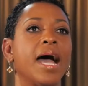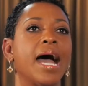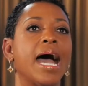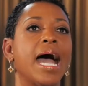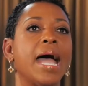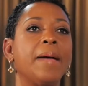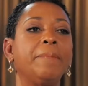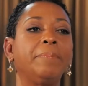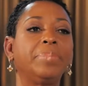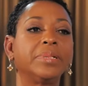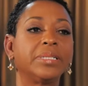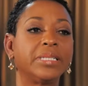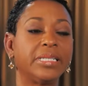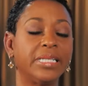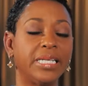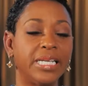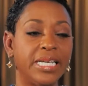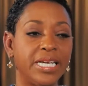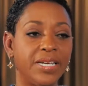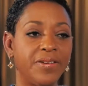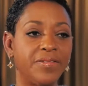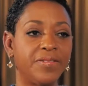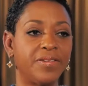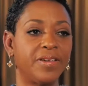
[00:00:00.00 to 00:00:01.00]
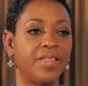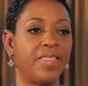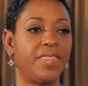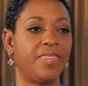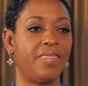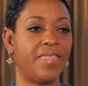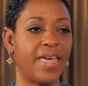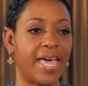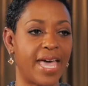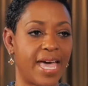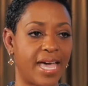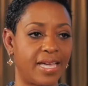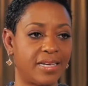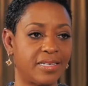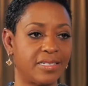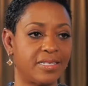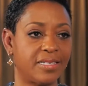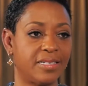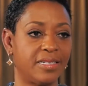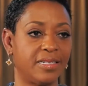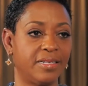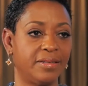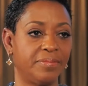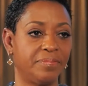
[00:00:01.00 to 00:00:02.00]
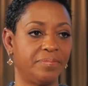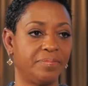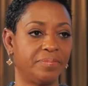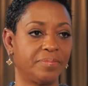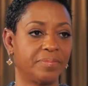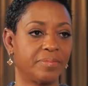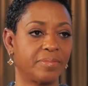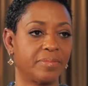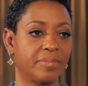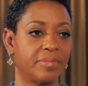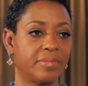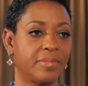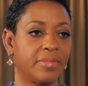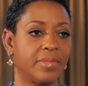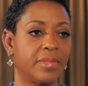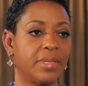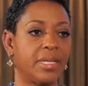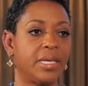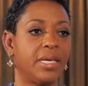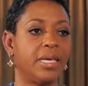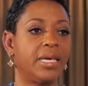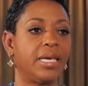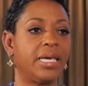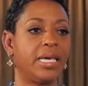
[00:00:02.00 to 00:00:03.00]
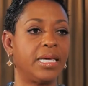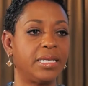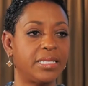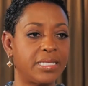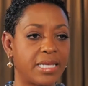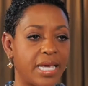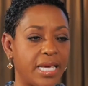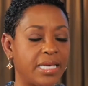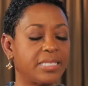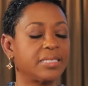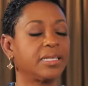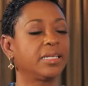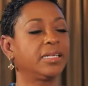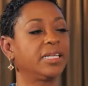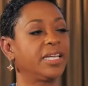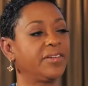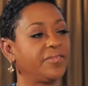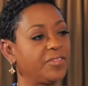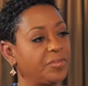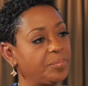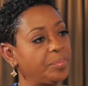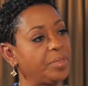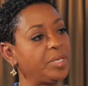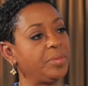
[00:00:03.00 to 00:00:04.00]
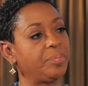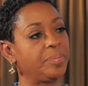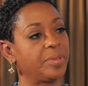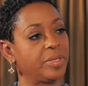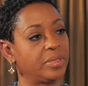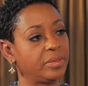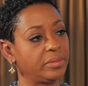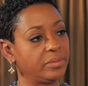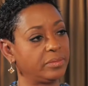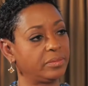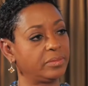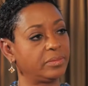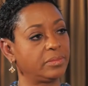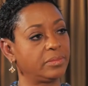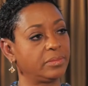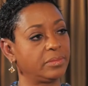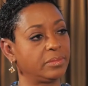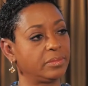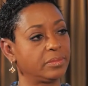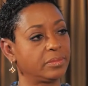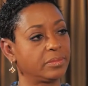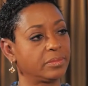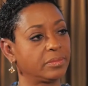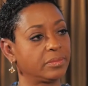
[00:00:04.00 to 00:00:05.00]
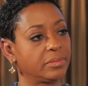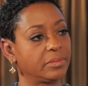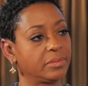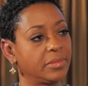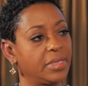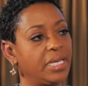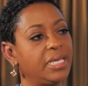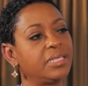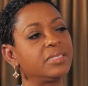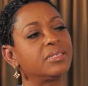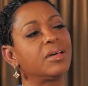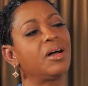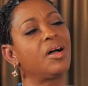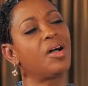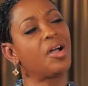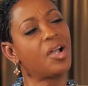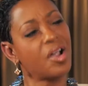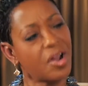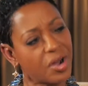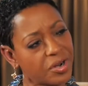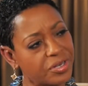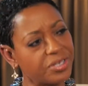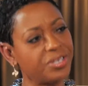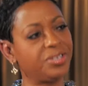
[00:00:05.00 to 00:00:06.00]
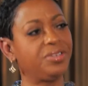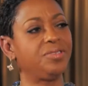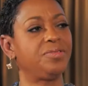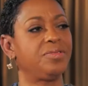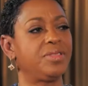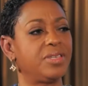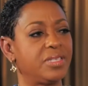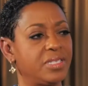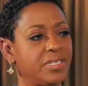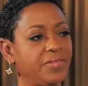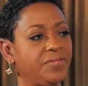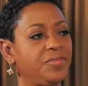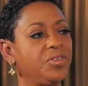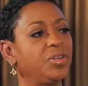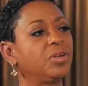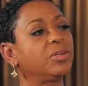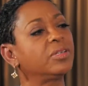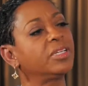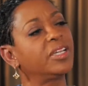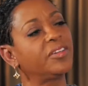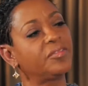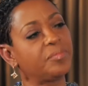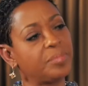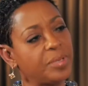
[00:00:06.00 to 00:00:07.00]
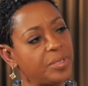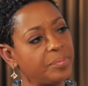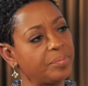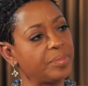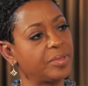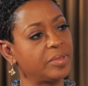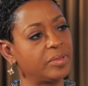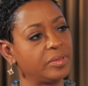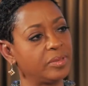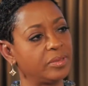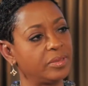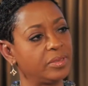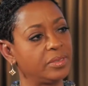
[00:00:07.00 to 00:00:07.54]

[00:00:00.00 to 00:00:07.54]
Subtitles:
I believe that it takes a love of people. It's hard to do this if you don't love people.